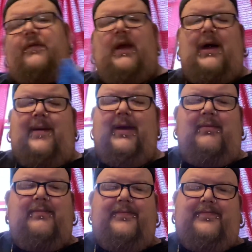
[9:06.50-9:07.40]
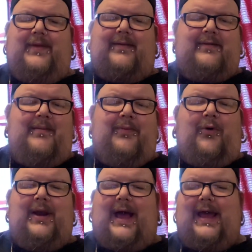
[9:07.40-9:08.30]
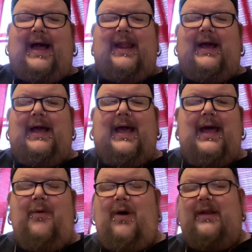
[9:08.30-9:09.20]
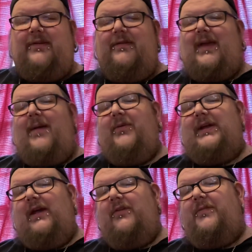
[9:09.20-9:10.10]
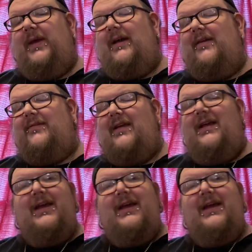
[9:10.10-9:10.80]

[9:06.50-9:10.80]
yeah, I mean, at some point I gotta watch these Hammer titles because,